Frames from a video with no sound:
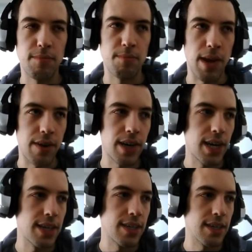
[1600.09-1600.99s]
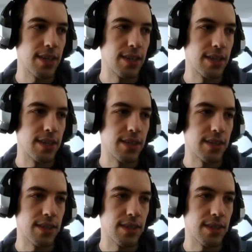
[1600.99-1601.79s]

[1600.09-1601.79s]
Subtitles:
parallelizing is